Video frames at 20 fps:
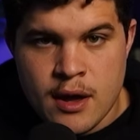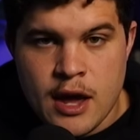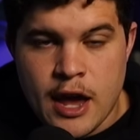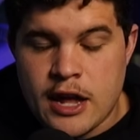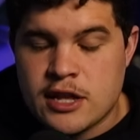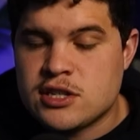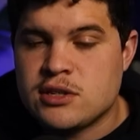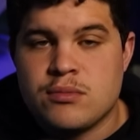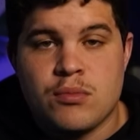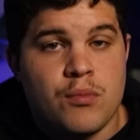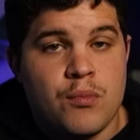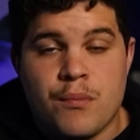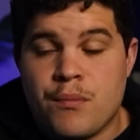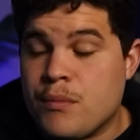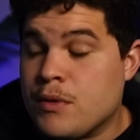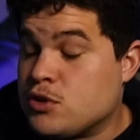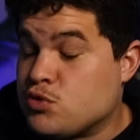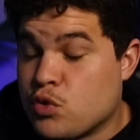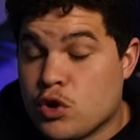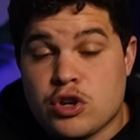It's
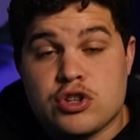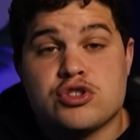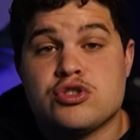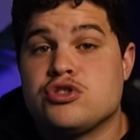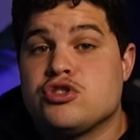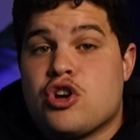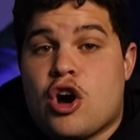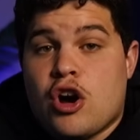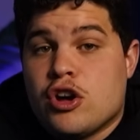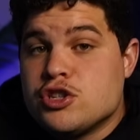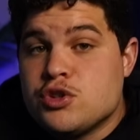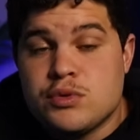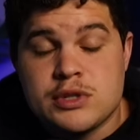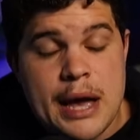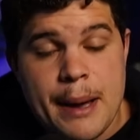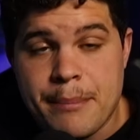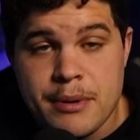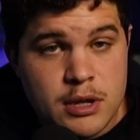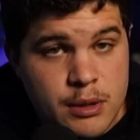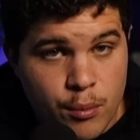it's what's causing what's
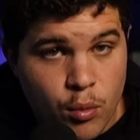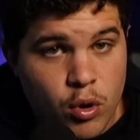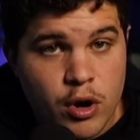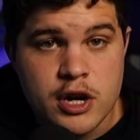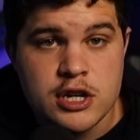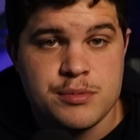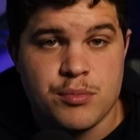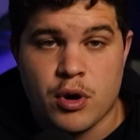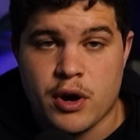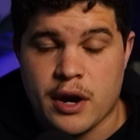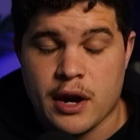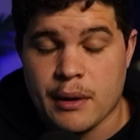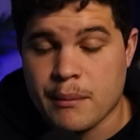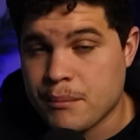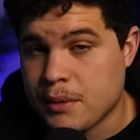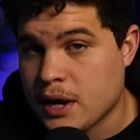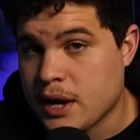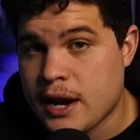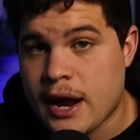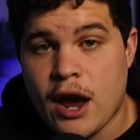happening to the mortgage market,
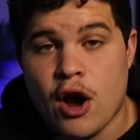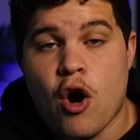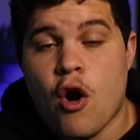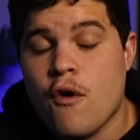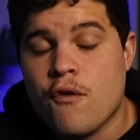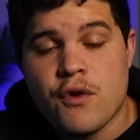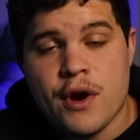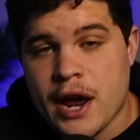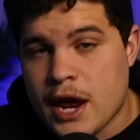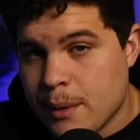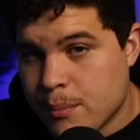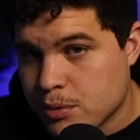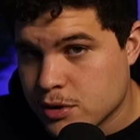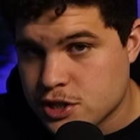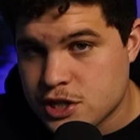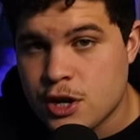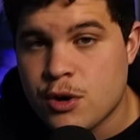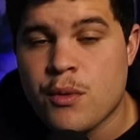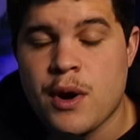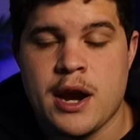being at over
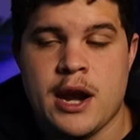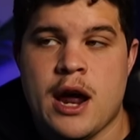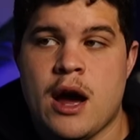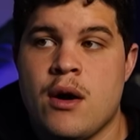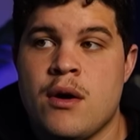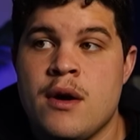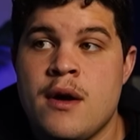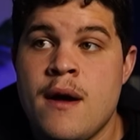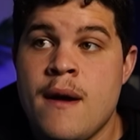8% right now.